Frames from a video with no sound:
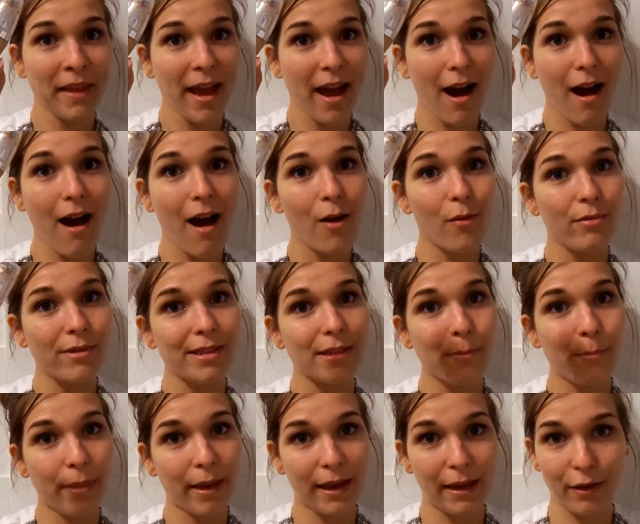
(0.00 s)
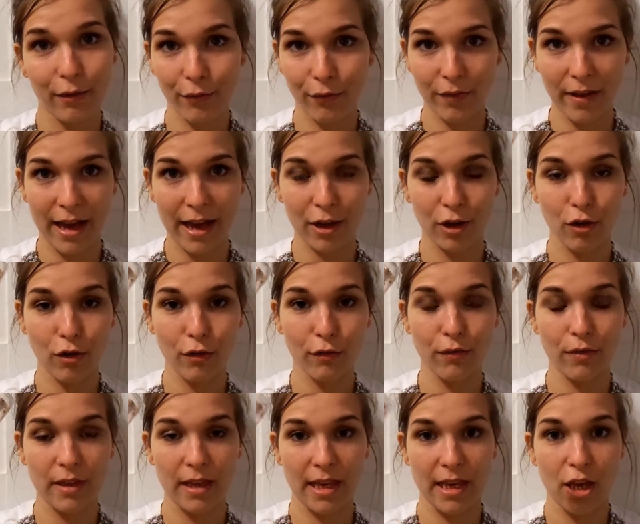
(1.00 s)
I was a big fan
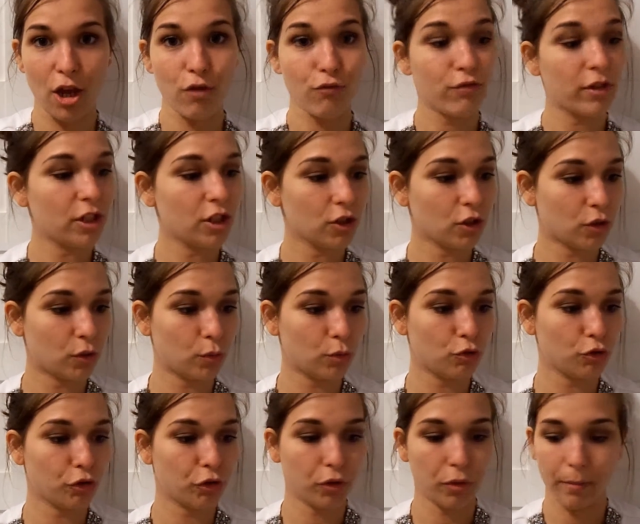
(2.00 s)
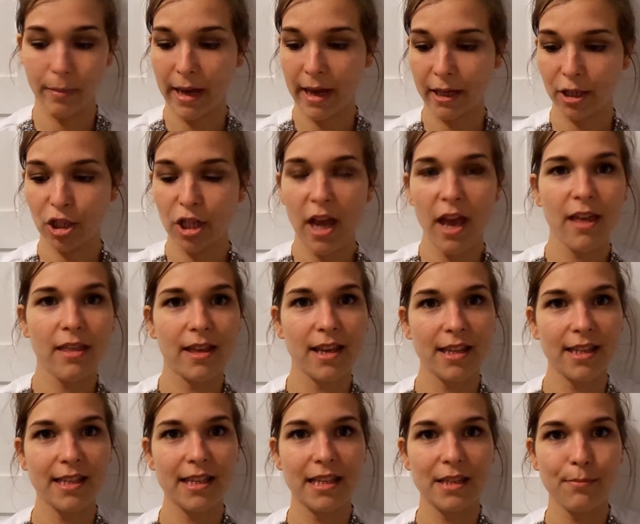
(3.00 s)
of the original True Match.
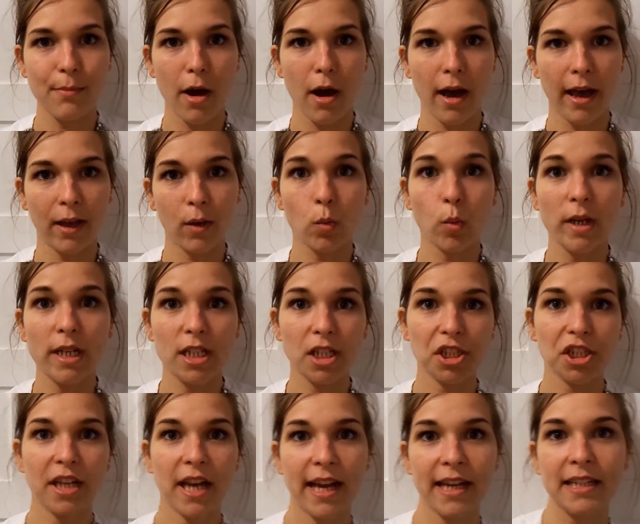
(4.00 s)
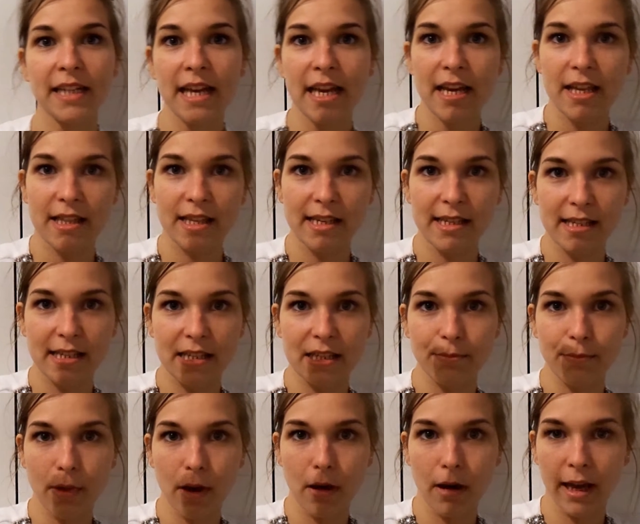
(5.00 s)
This is my winter shade, this is
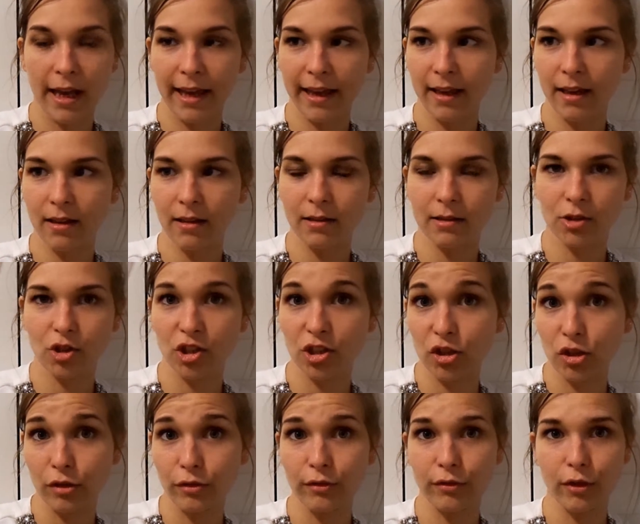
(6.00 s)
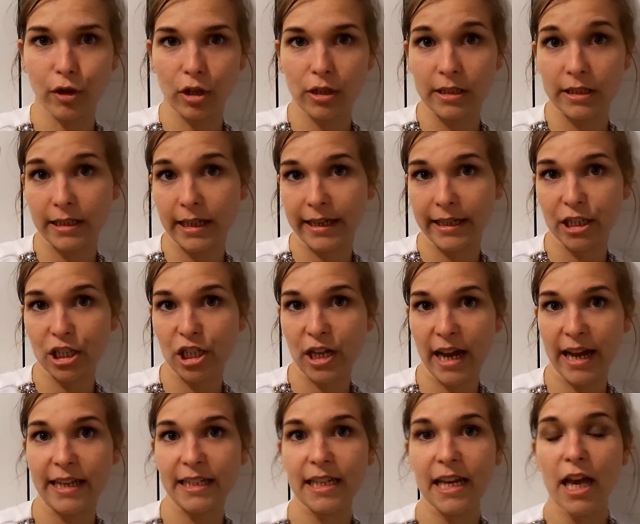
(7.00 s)
my just off of holiday
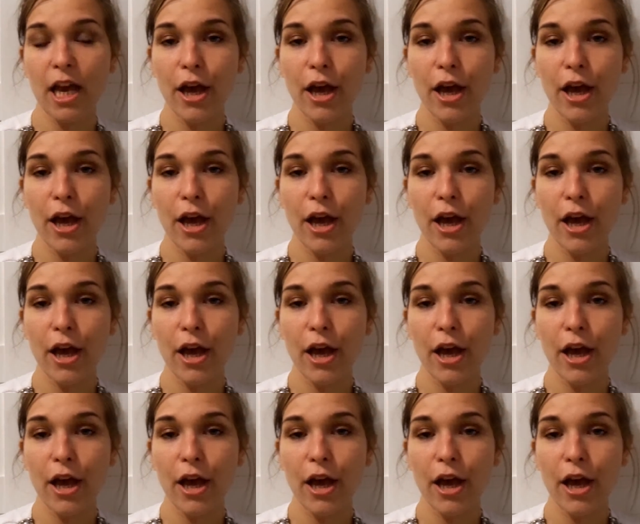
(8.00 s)
shade.